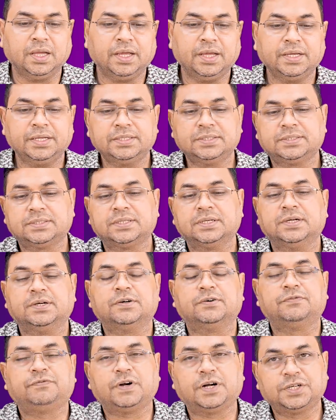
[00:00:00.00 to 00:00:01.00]
is
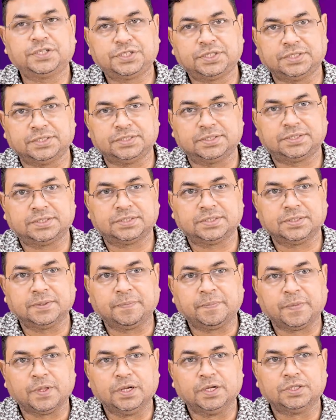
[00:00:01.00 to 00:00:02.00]
functions.
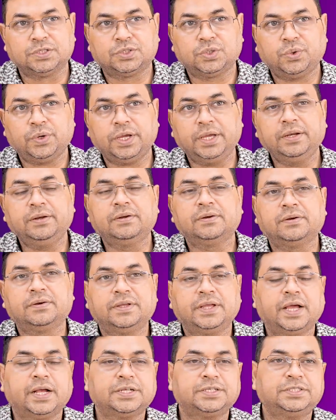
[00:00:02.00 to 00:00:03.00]
So in
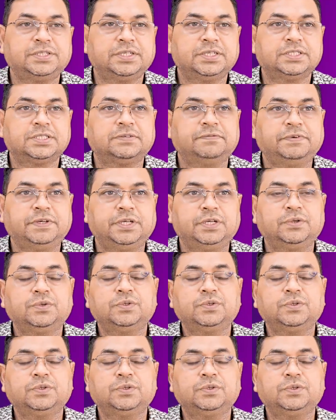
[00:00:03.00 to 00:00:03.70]
React.js we